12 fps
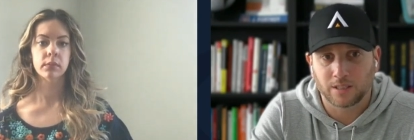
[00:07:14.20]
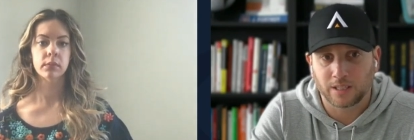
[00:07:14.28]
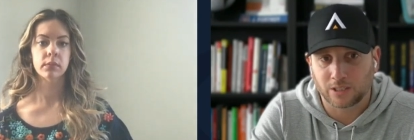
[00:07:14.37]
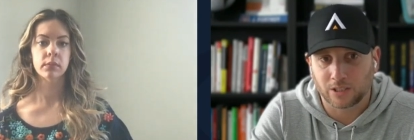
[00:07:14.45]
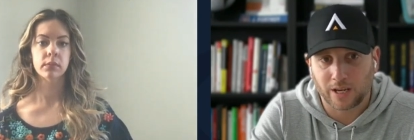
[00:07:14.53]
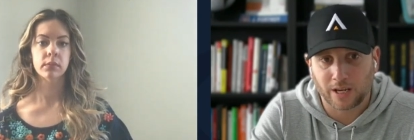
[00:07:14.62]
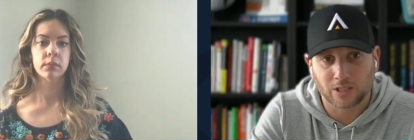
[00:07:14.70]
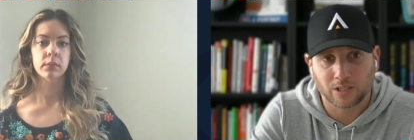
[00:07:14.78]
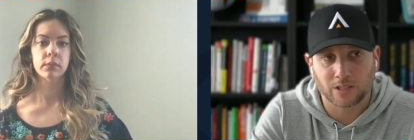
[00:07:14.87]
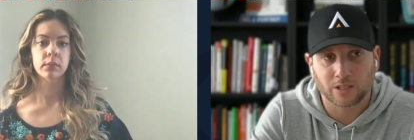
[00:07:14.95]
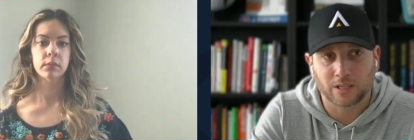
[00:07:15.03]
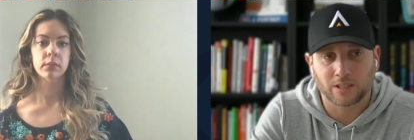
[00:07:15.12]

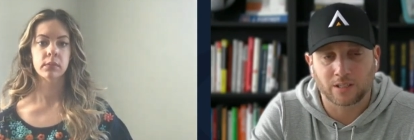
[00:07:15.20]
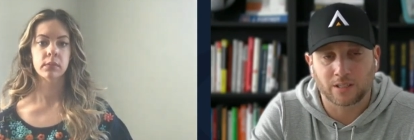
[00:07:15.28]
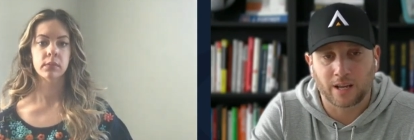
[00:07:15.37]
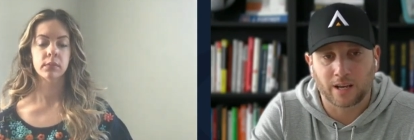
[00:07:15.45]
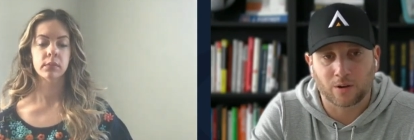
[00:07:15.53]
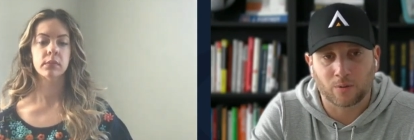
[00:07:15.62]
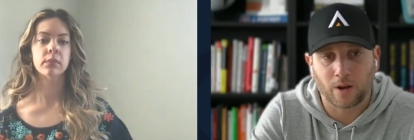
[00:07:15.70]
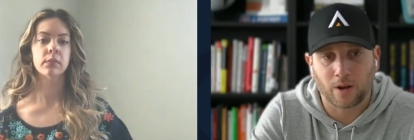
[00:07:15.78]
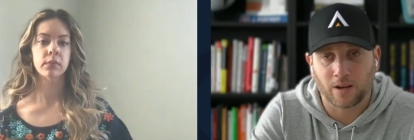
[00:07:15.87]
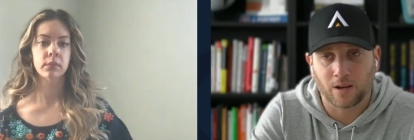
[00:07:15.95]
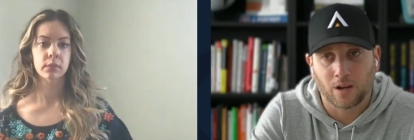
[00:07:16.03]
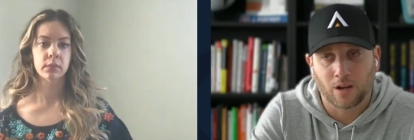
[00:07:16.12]
Speaker 1: education into getting it
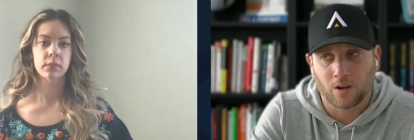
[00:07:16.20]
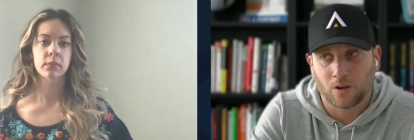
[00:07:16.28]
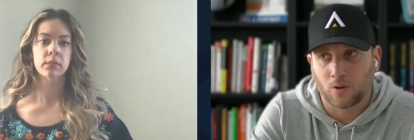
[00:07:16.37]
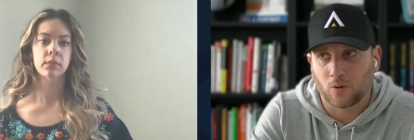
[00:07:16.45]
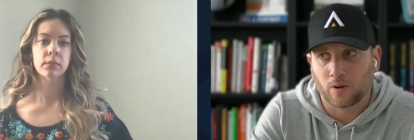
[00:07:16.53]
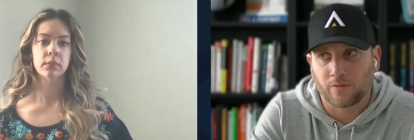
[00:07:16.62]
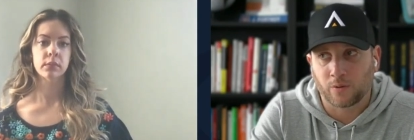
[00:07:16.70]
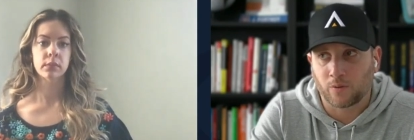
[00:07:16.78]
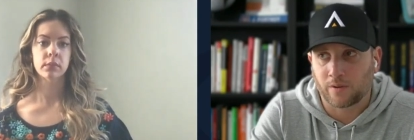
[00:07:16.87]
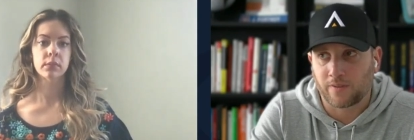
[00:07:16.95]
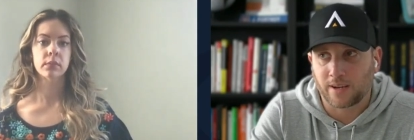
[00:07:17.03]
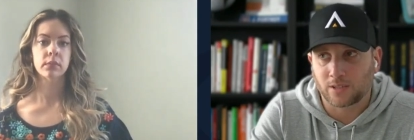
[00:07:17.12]
right. Or if you
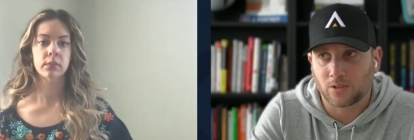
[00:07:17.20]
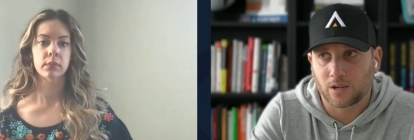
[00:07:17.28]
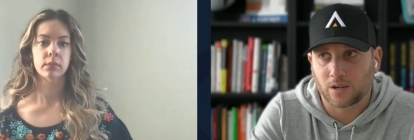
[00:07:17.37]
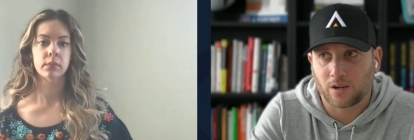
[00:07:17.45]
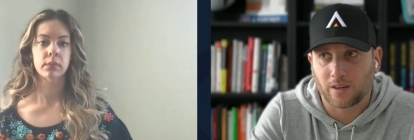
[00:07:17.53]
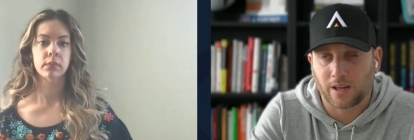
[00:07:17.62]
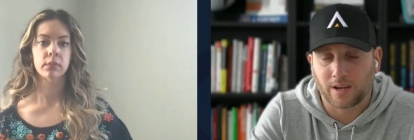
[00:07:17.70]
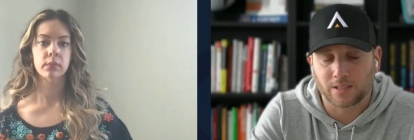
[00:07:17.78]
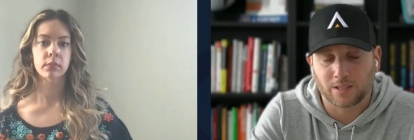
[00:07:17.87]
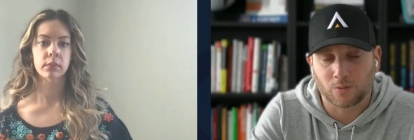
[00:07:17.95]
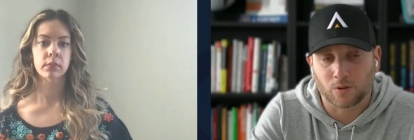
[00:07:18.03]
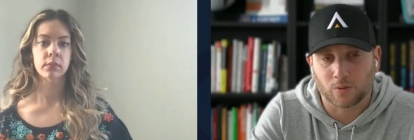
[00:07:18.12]
want to fast track all that, I'd
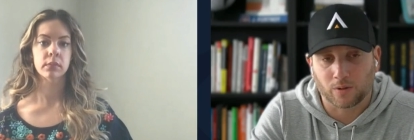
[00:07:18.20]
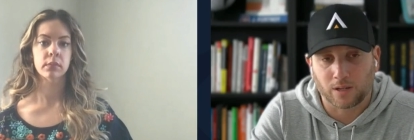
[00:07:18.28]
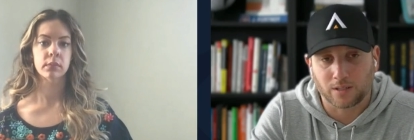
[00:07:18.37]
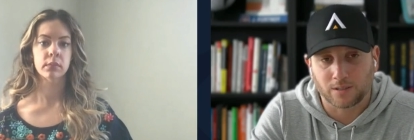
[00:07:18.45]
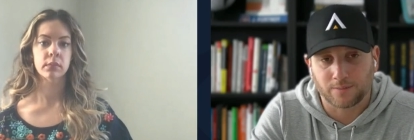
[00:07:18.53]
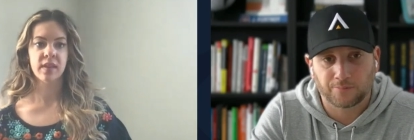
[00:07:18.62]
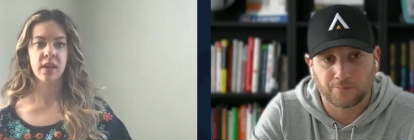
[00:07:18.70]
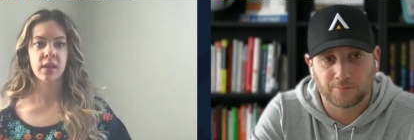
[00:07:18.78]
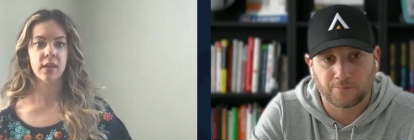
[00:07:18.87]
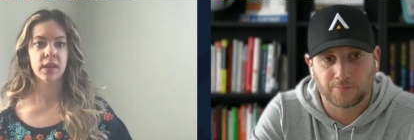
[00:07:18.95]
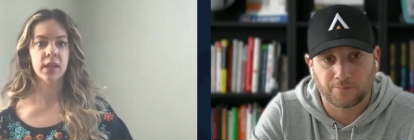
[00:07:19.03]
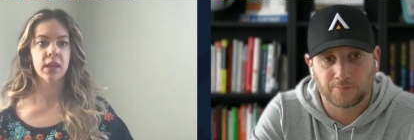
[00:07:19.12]
say work with us.
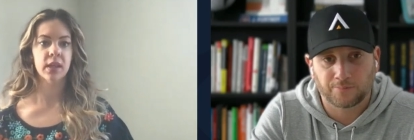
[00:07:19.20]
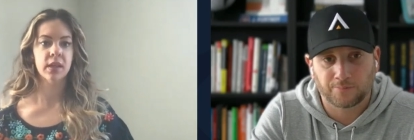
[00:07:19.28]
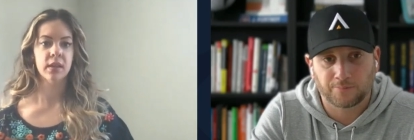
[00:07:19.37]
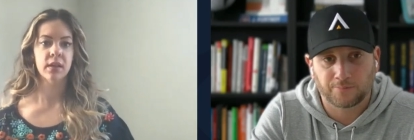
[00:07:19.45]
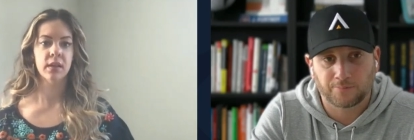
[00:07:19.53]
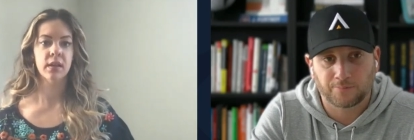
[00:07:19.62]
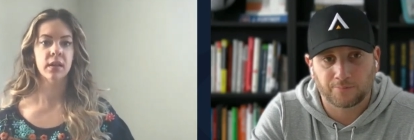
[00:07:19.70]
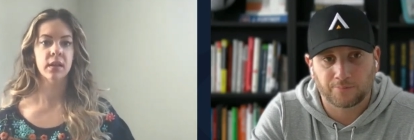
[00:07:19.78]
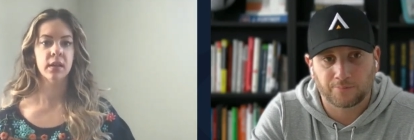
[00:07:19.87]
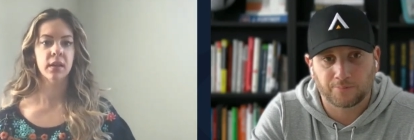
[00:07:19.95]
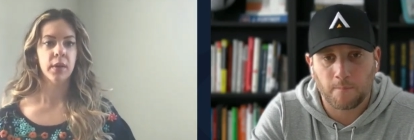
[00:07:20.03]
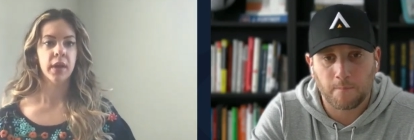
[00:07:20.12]
Exactly.
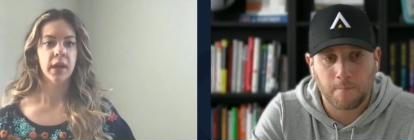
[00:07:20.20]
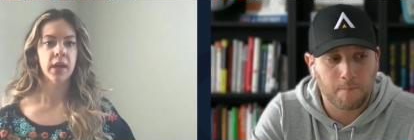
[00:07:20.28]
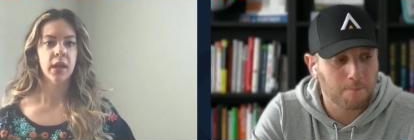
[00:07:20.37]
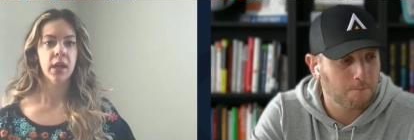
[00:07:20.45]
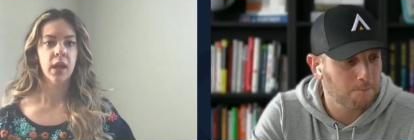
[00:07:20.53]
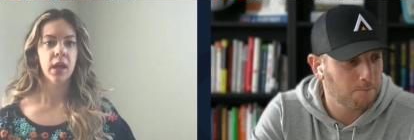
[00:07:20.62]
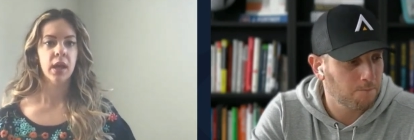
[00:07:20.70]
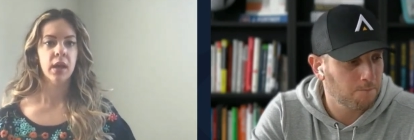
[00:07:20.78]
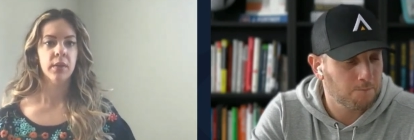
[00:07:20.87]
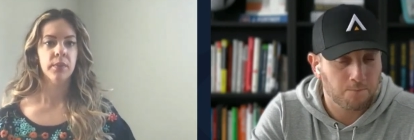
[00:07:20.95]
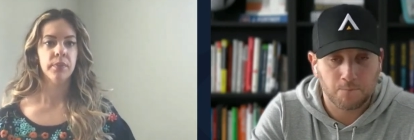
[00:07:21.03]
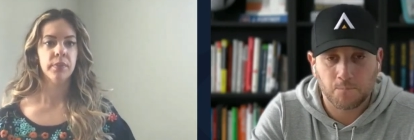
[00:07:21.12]
Speaker 2: Okay.
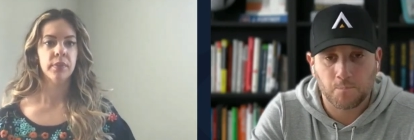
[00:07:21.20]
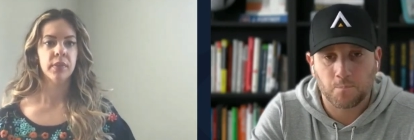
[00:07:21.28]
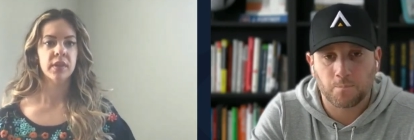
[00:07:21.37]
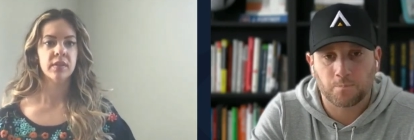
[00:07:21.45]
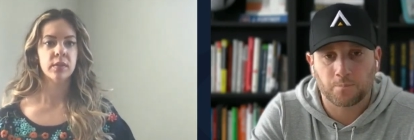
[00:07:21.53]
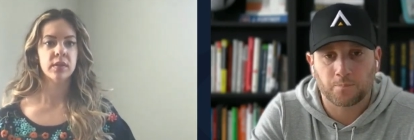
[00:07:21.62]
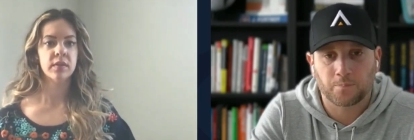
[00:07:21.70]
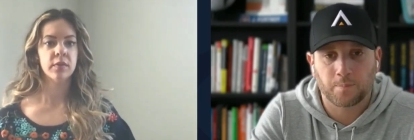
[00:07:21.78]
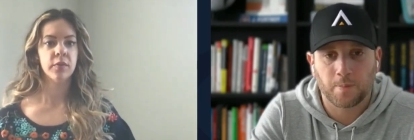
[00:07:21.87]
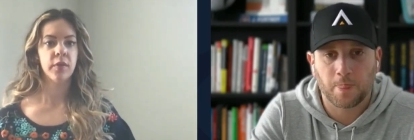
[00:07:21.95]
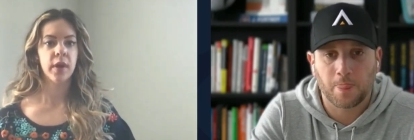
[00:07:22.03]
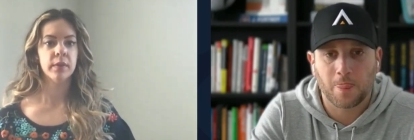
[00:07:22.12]
Um, this
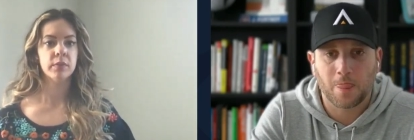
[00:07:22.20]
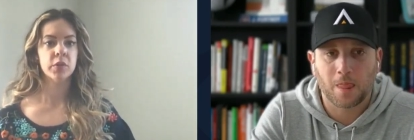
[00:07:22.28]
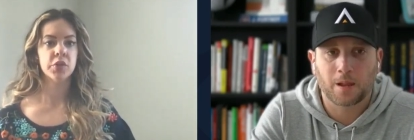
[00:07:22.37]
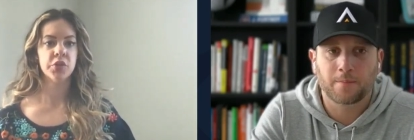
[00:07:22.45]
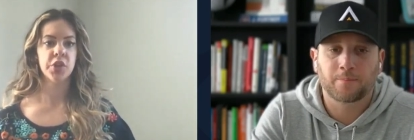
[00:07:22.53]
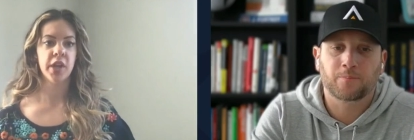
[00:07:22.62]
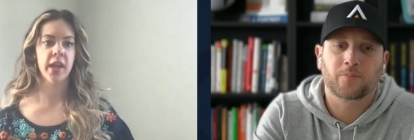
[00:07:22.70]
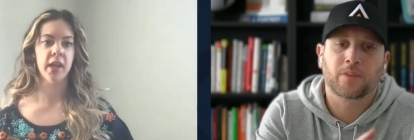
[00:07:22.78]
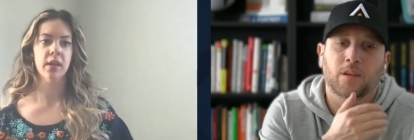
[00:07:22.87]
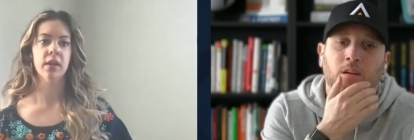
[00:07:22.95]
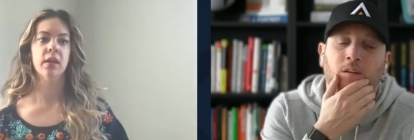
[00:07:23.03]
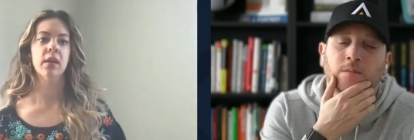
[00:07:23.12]
was from
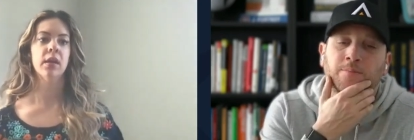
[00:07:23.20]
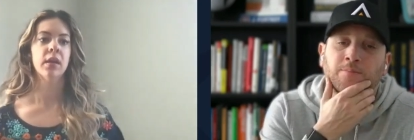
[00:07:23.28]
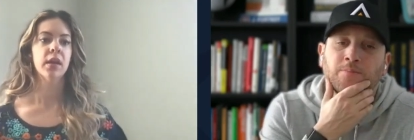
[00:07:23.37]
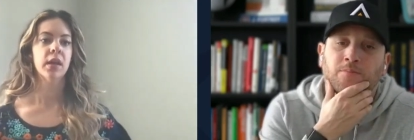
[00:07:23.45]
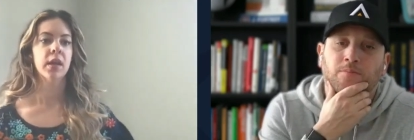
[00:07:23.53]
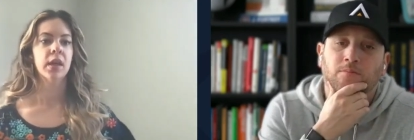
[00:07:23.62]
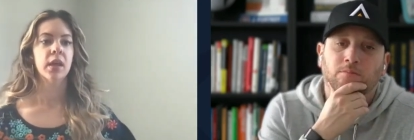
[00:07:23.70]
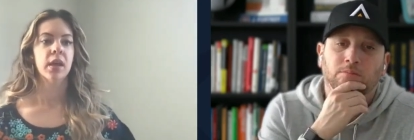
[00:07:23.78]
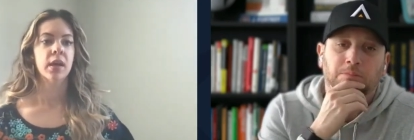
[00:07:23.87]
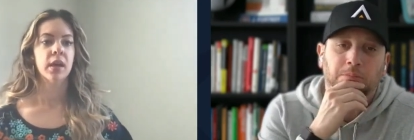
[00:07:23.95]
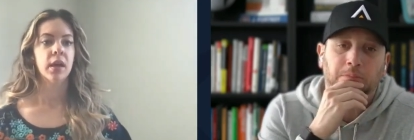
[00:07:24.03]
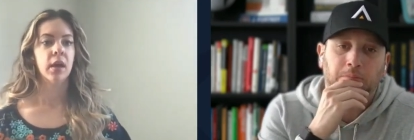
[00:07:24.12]
Jen.
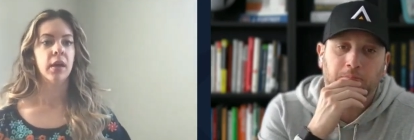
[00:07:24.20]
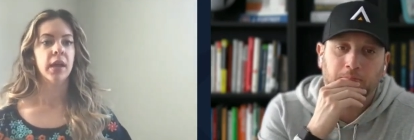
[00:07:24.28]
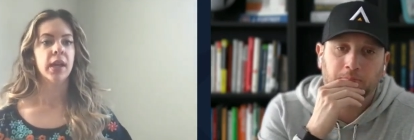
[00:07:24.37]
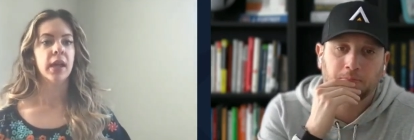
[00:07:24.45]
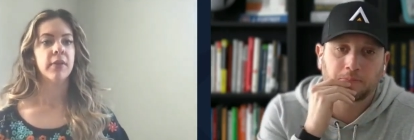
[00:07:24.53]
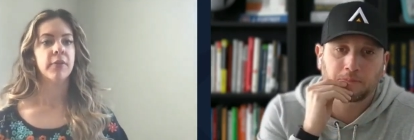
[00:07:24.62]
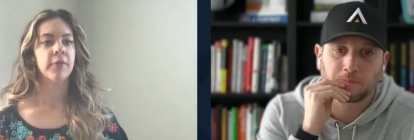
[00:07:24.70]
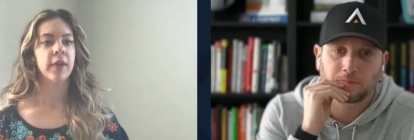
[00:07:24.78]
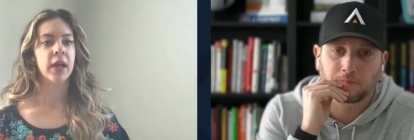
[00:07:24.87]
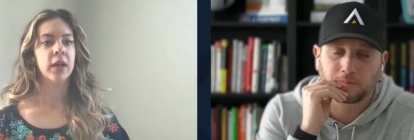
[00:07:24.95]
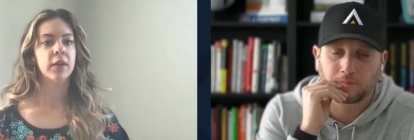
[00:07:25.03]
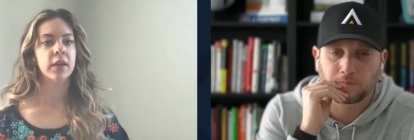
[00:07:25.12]
All right. I
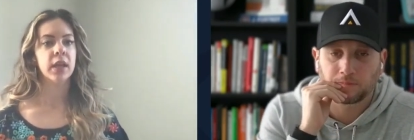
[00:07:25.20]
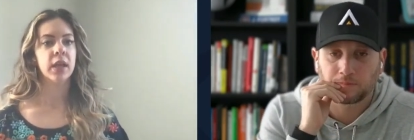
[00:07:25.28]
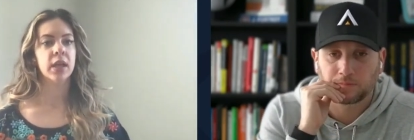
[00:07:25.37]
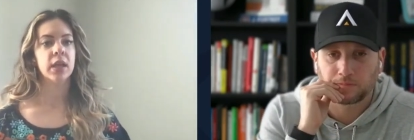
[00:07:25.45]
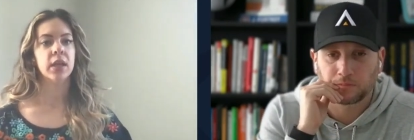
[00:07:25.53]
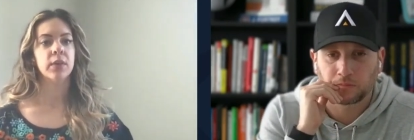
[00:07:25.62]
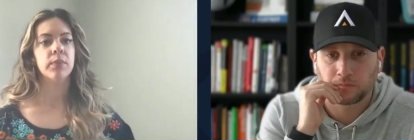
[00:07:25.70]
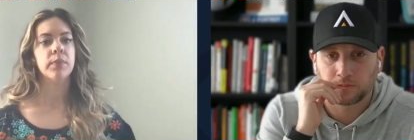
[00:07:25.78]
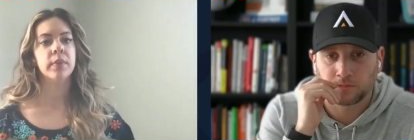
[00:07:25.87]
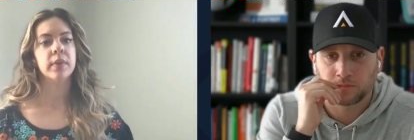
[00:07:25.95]
found a